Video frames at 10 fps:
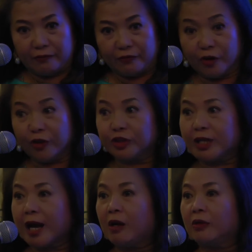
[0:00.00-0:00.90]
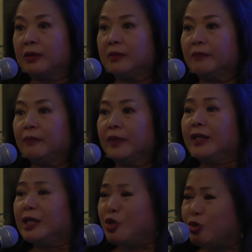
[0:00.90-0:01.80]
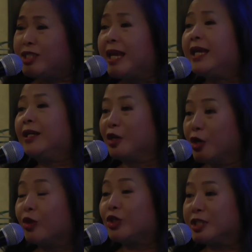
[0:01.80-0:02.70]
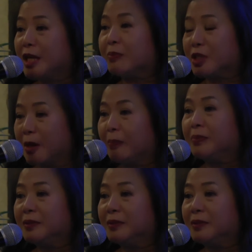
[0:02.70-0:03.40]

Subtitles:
further down, then you take another steps up.